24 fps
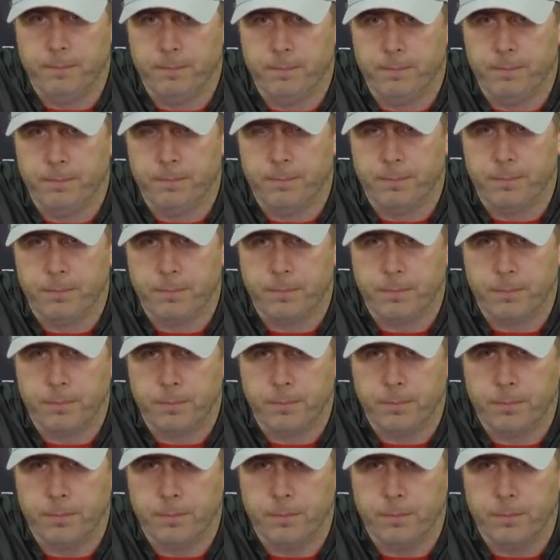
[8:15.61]
With, uh,
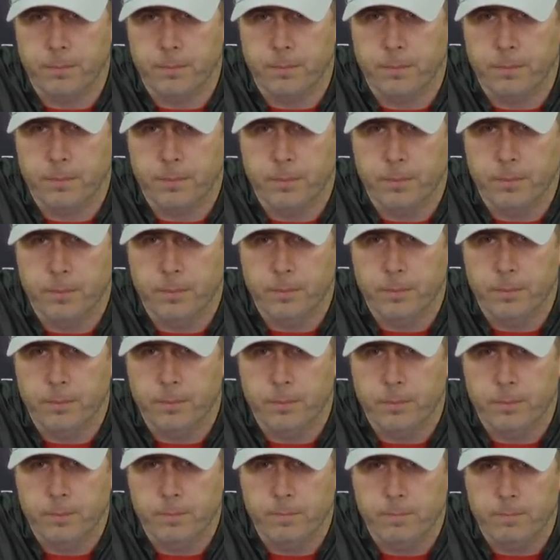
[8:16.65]
with those
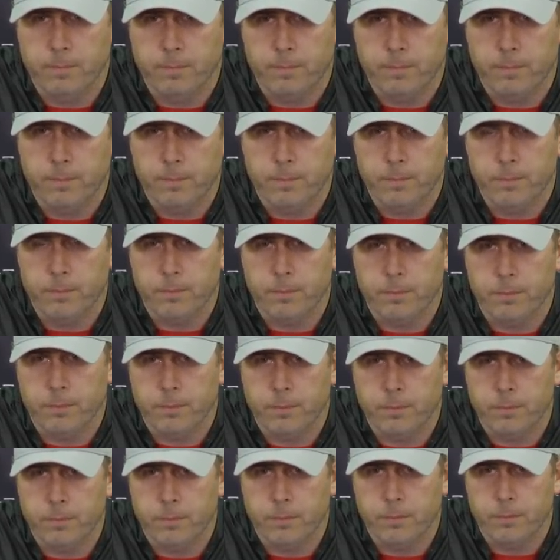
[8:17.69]
batted passes, uh, it,
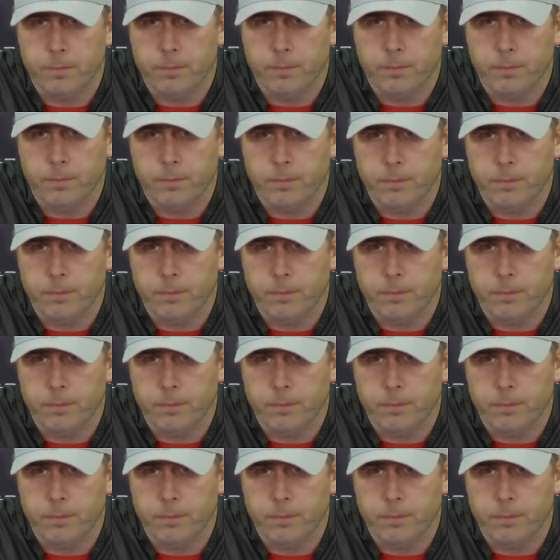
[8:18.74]
it's I'm